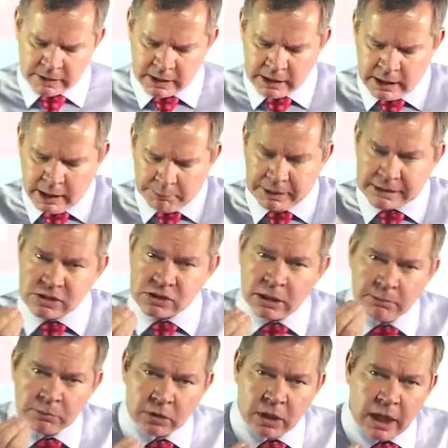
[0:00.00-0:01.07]
But
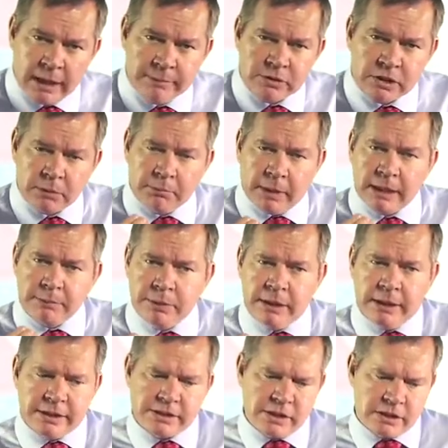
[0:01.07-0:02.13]
sometimes it might be
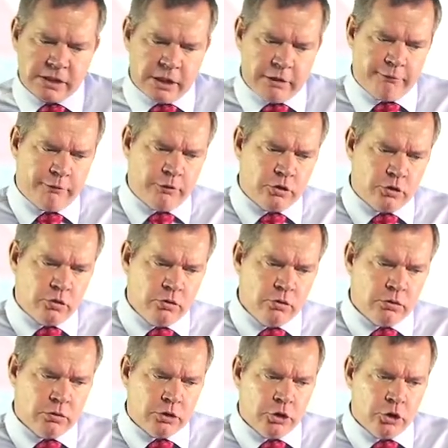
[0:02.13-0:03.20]
necessary for you
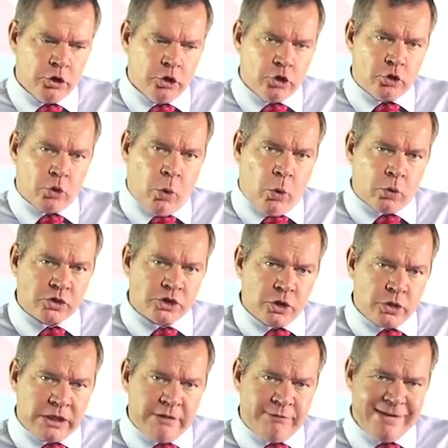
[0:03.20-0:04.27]
to also
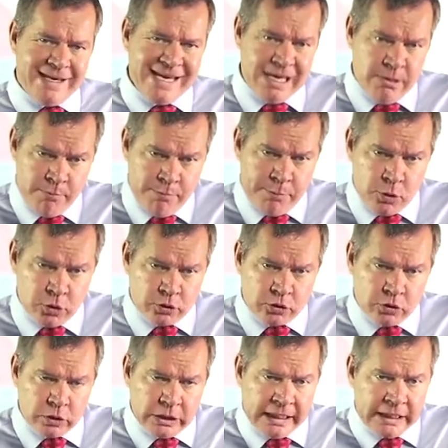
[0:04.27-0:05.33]
give input
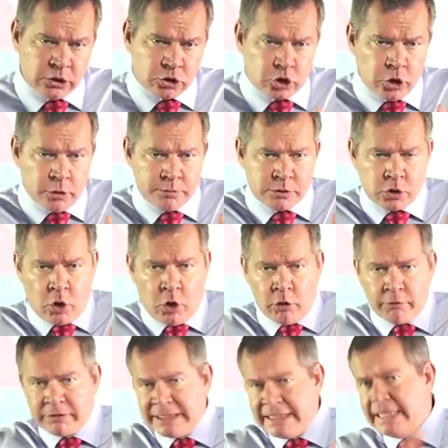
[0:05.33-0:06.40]
in terms
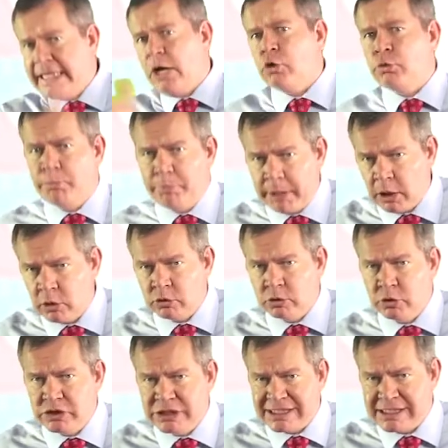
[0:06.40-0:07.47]
of the outbound
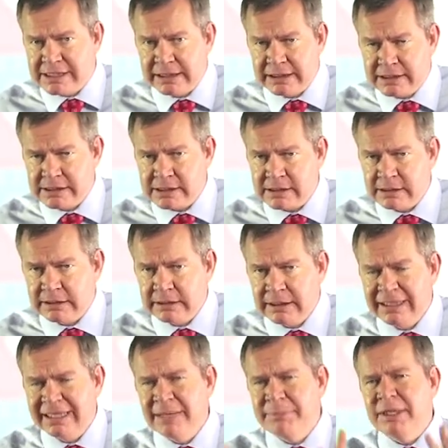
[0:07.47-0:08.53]
logistics.
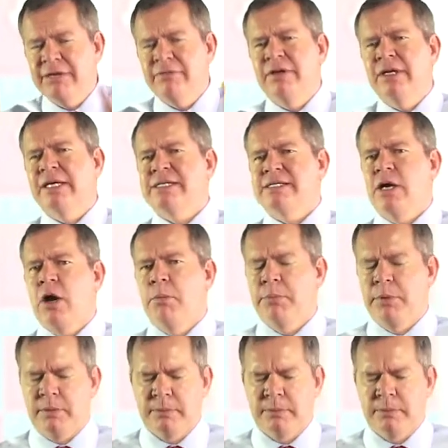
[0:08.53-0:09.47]
Let me give you an example.